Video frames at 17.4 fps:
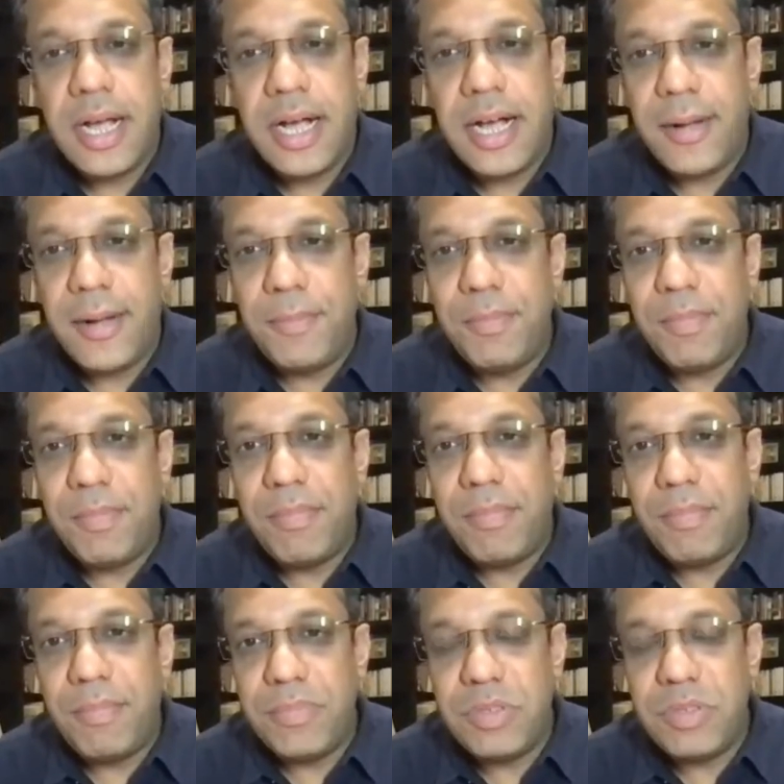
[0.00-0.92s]
Um,
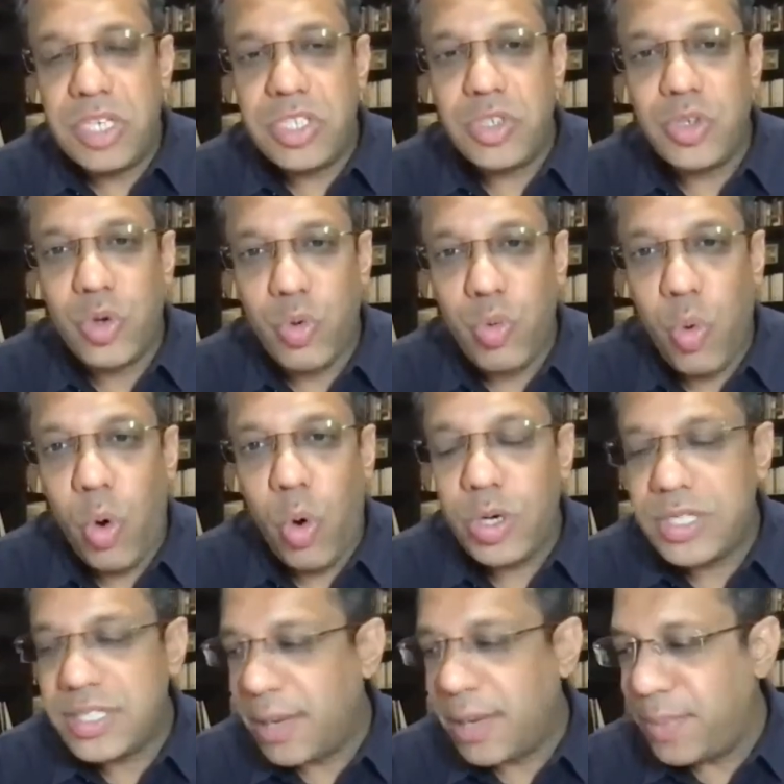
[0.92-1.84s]
just to
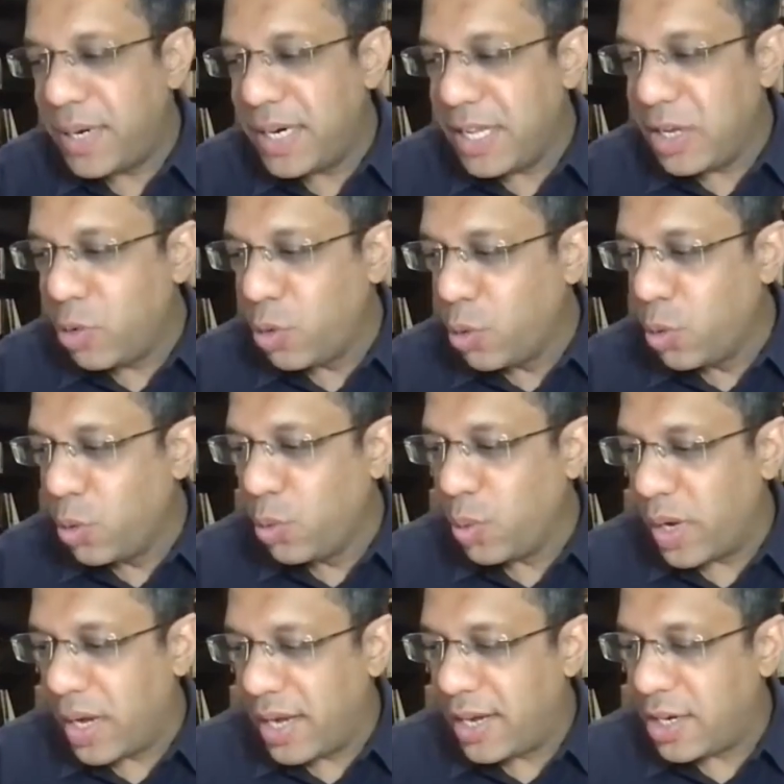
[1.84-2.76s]
quote somebody
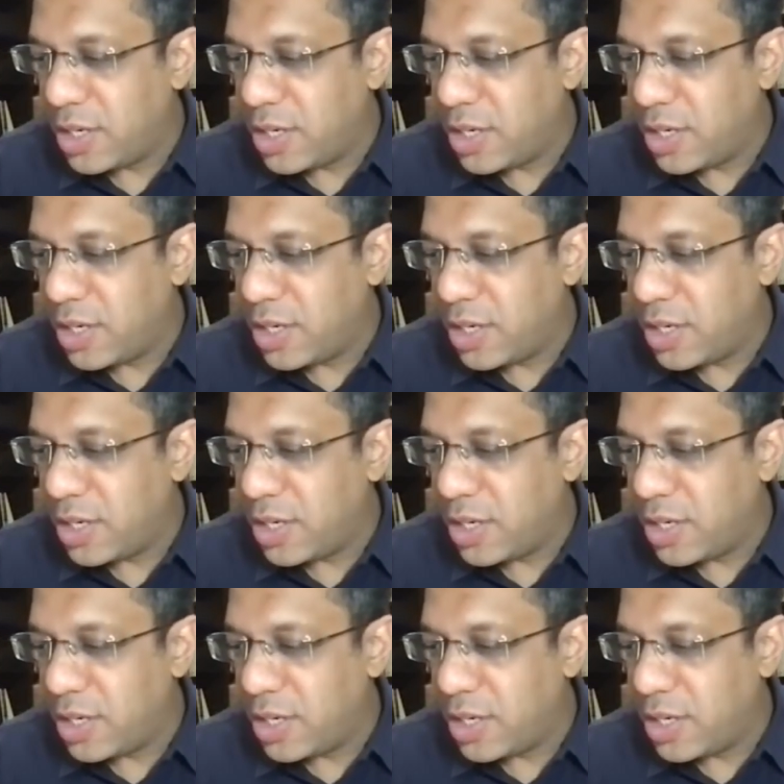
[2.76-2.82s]
who